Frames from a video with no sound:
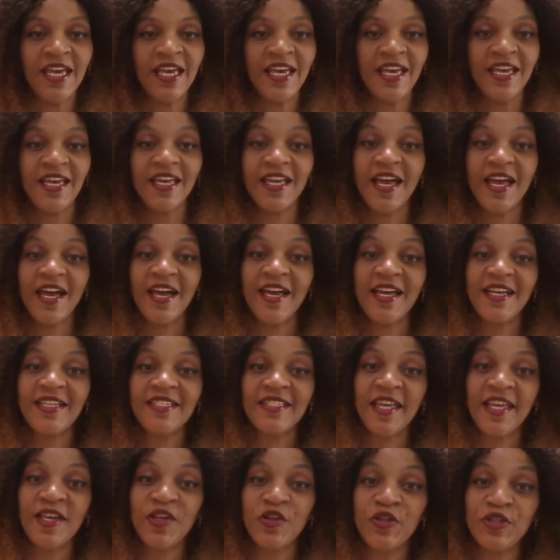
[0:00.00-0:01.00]
Hey guys,
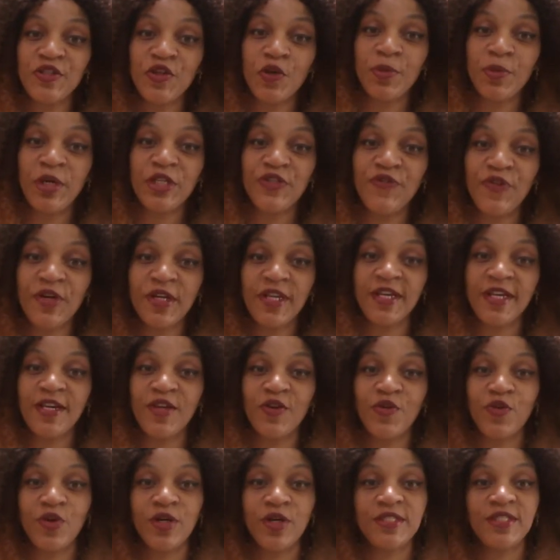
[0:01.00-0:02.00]
thank you so much for clicking
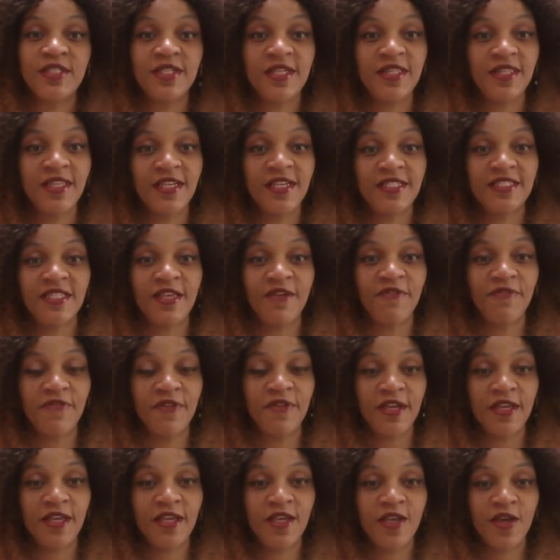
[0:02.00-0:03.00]
on to this
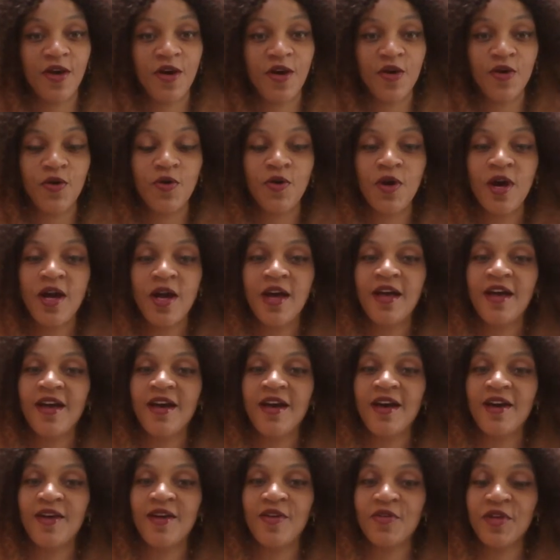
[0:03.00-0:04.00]
video.
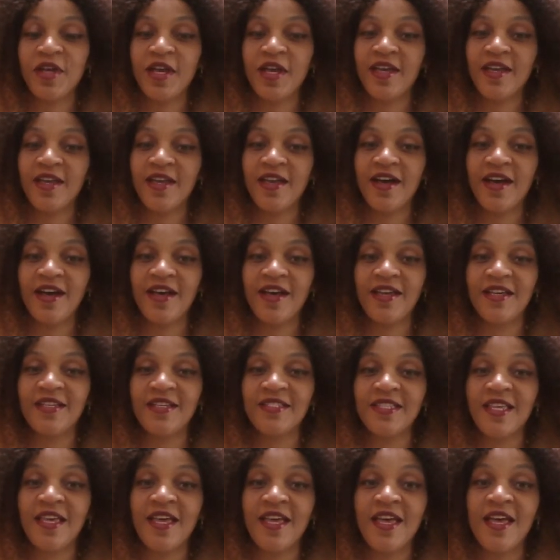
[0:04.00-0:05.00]
Okay guys,
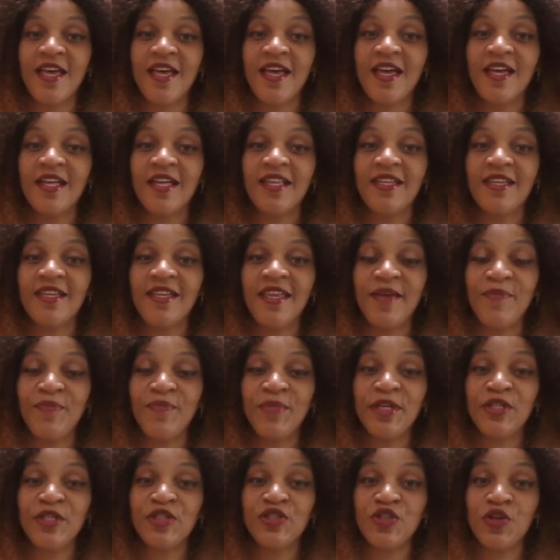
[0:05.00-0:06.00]
let
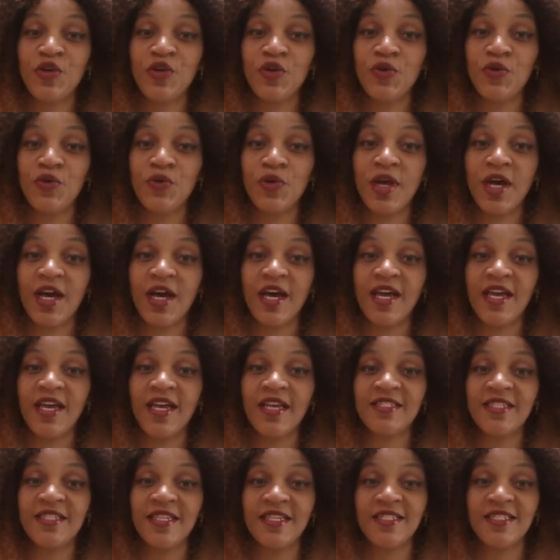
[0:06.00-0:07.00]
me show you guys
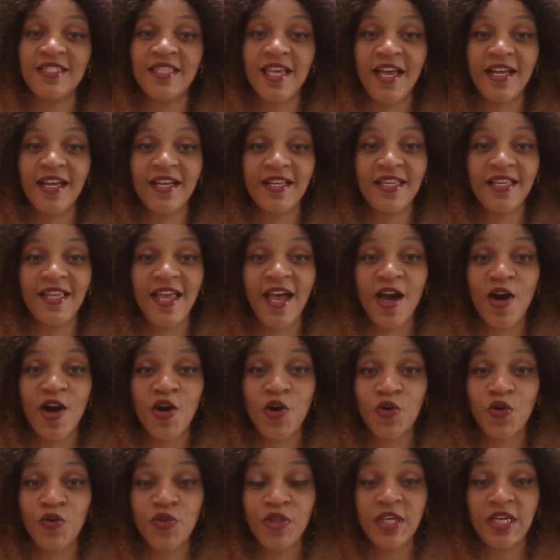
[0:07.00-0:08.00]
exactly
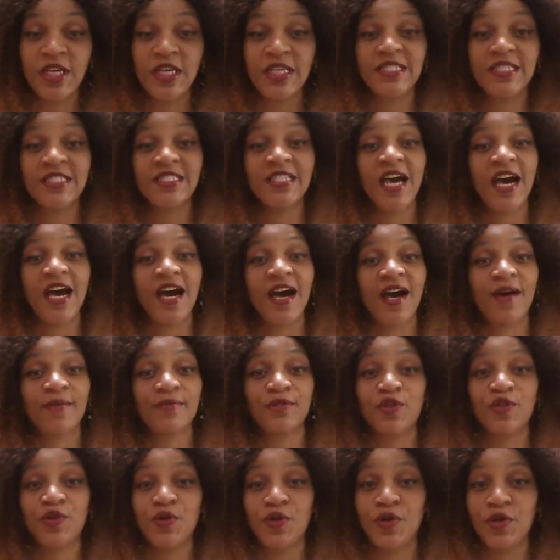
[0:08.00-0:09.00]
how this top
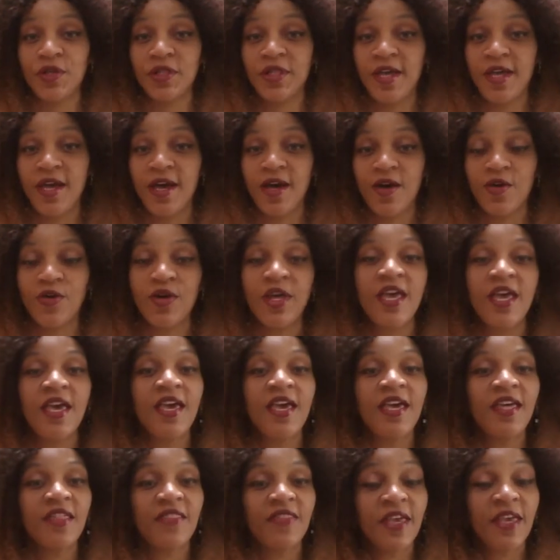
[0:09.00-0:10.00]
turned out.
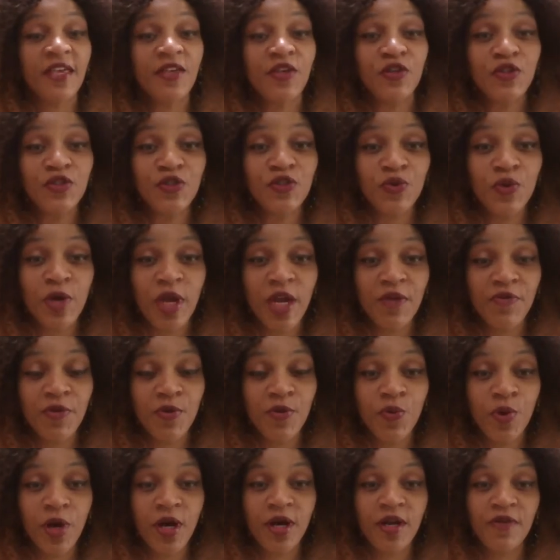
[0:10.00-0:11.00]
Thank you to
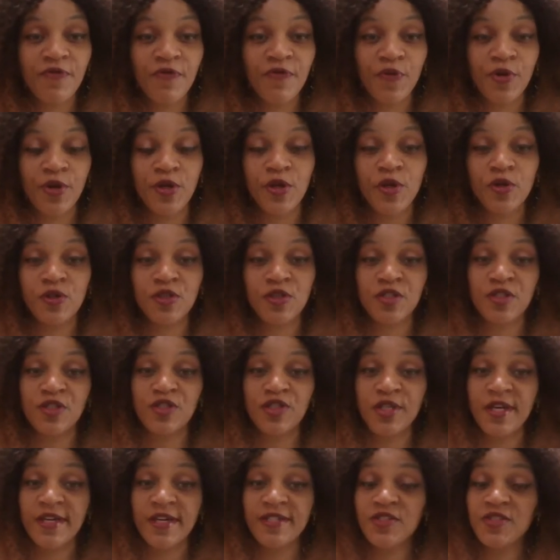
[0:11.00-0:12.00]
everyone for your
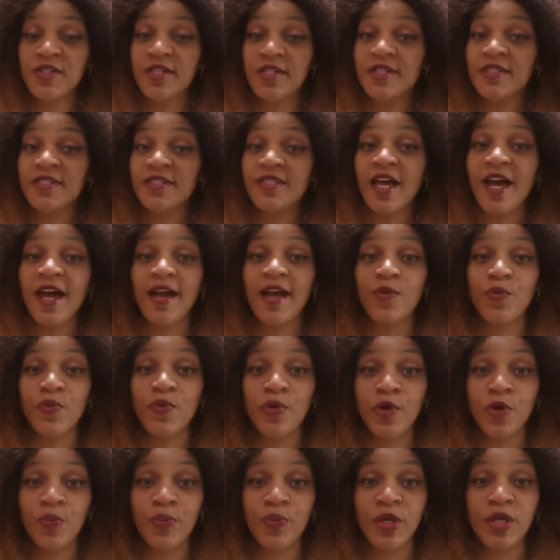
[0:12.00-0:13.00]
suggestions. I
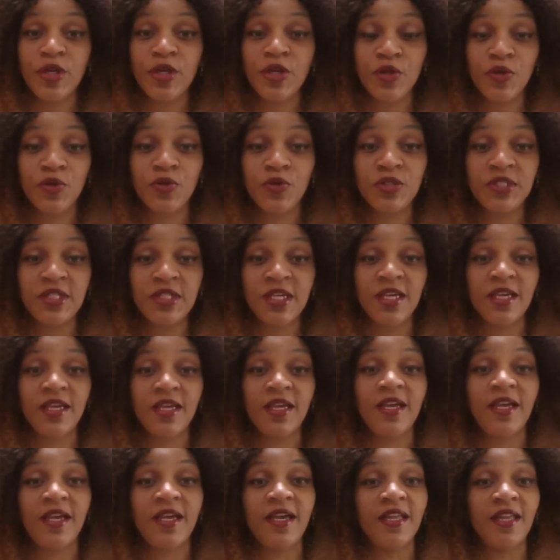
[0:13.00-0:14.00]
will be using
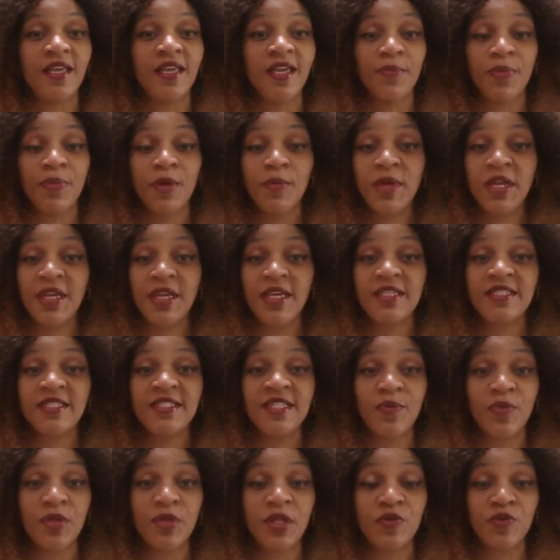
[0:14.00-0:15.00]
and implementing
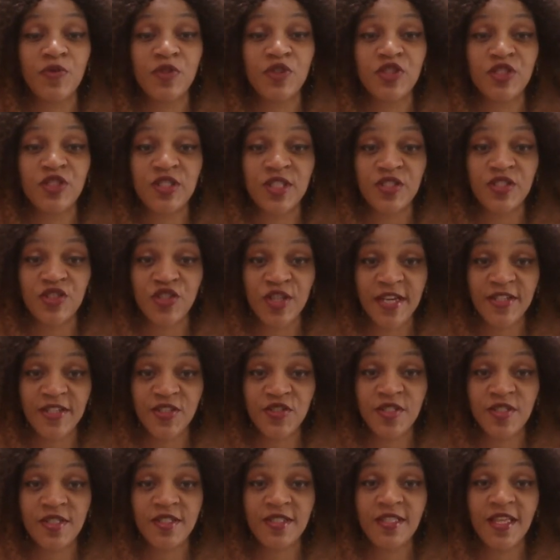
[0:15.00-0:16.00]
some of the
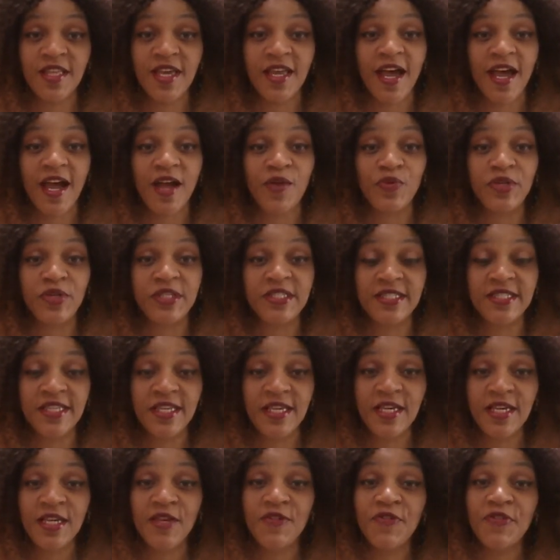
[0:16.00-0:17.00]
suggestions that I
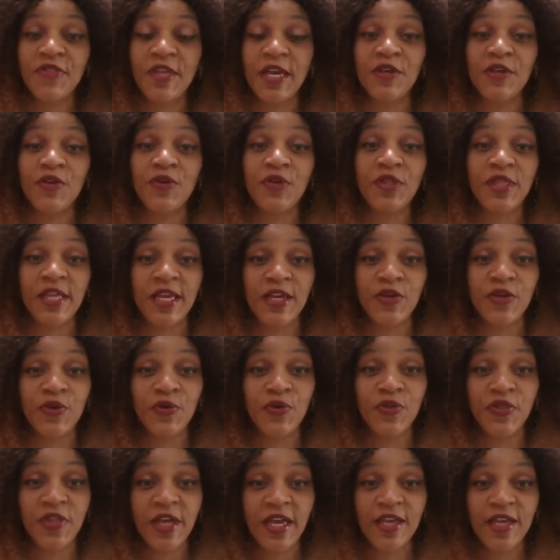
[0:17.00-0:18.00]
received. Thank you, thank you,
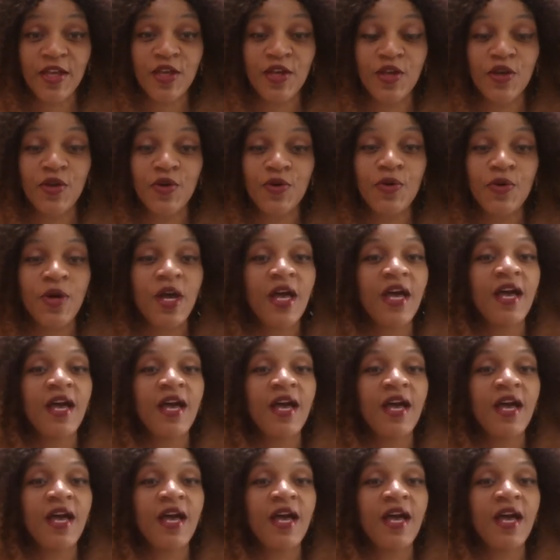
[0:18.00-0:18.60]
thank you.